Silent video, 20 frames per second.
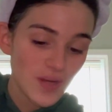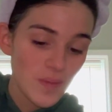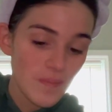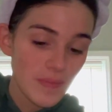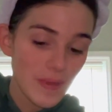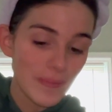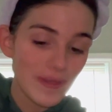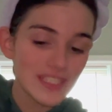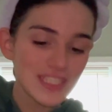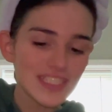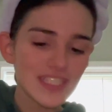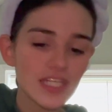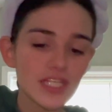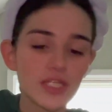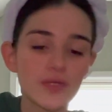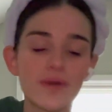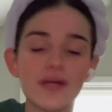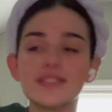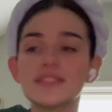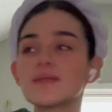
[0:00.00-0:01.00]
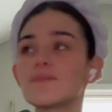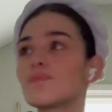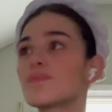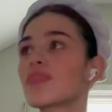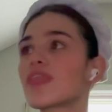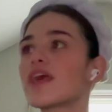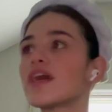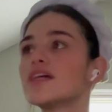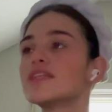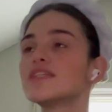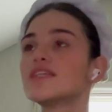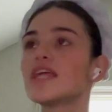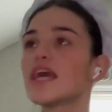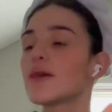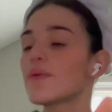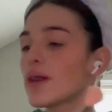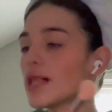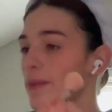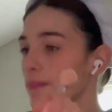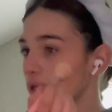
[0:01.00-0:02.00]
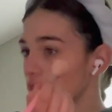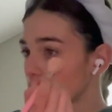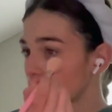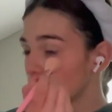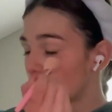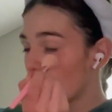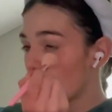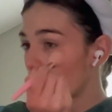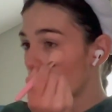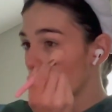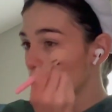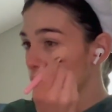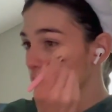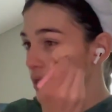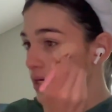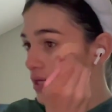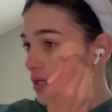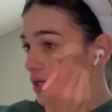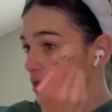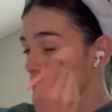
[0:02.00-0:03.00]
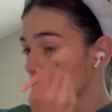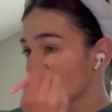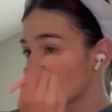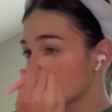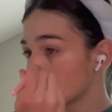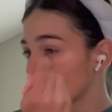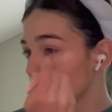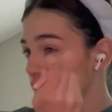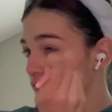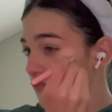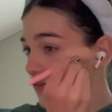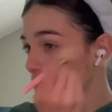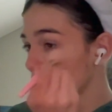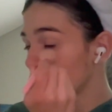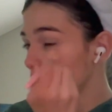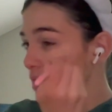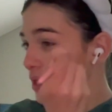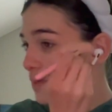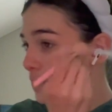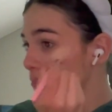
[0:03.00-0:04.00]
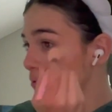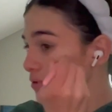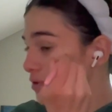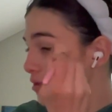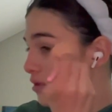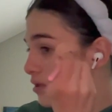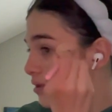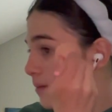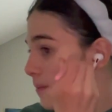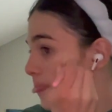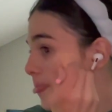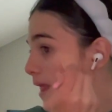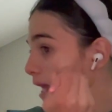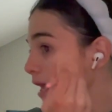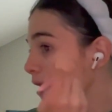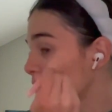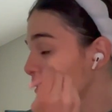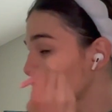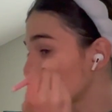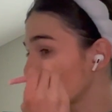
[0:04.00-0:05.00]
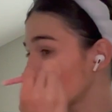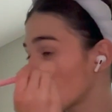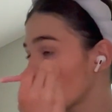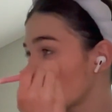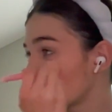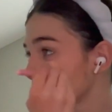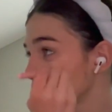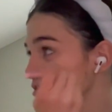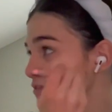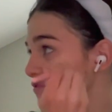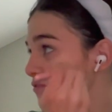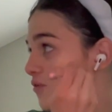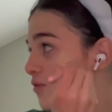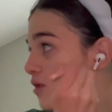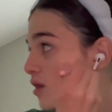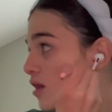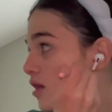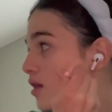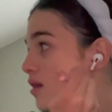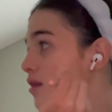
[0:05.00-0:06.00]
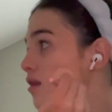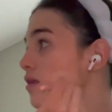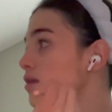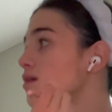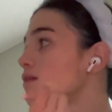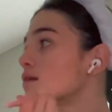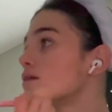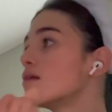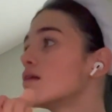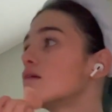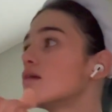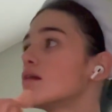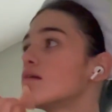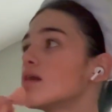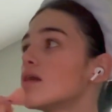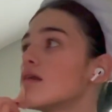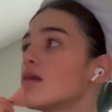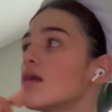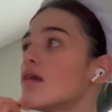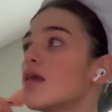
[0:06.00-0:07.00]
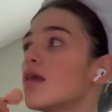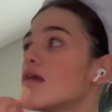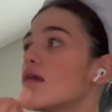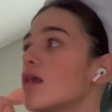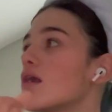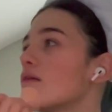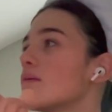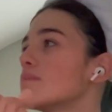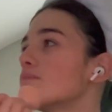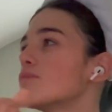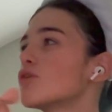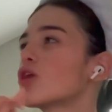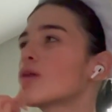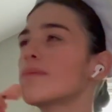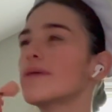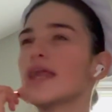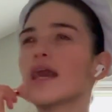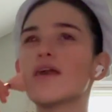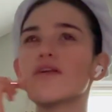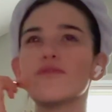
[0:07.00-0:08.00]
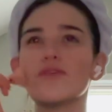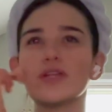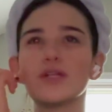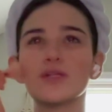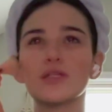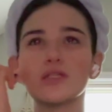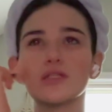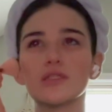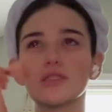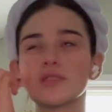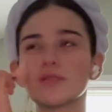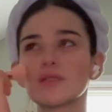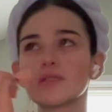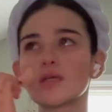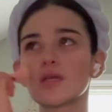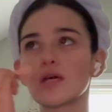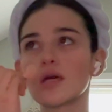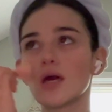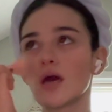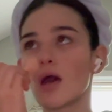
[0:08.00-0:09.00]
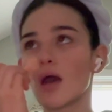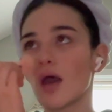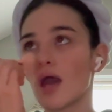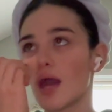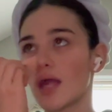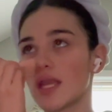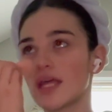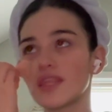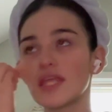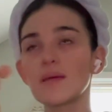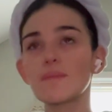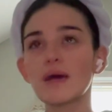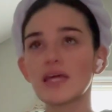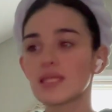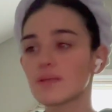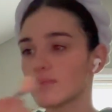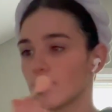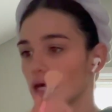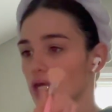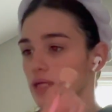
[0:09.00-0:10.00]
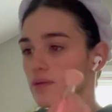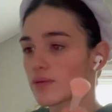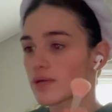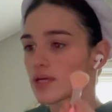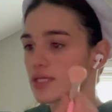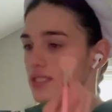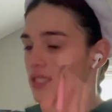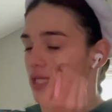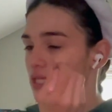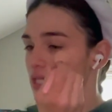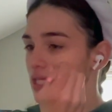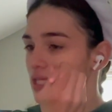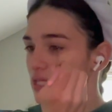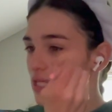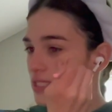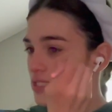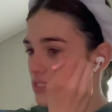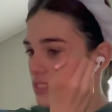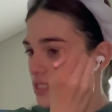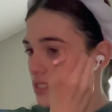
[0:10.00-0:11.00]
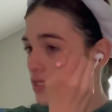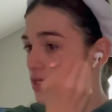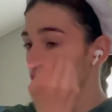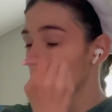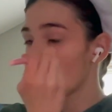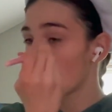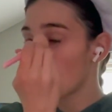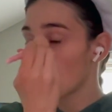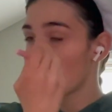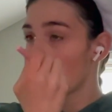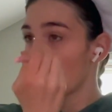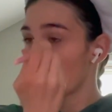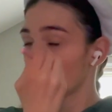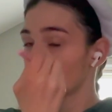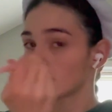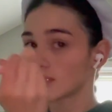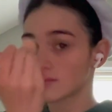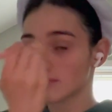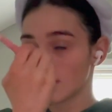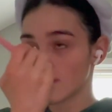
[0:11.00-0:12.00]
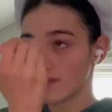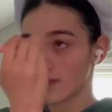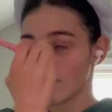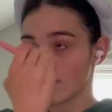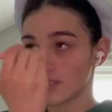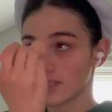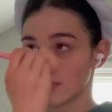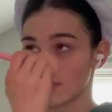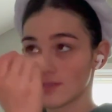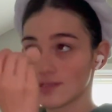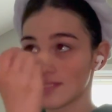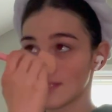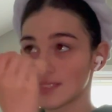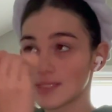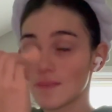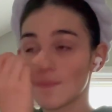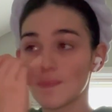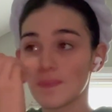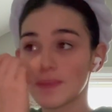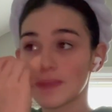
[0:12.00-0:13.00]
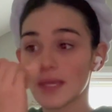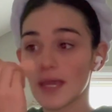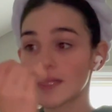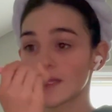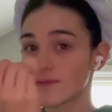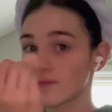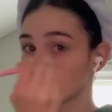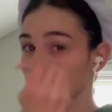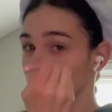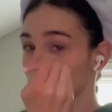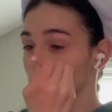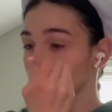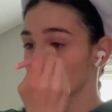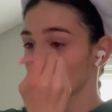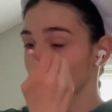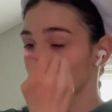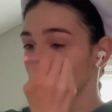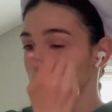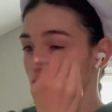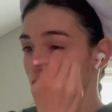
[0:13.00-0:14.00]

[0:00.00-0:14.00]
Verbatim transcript: Maybe I should get new ones. Today while I'm at the mall, I plan on going to Free People, Aerie, Sephora, um, Urban Outfitters, and I think Bath & Body Works, and I think that's it. Those are my favorite stores. I love those stores so much, you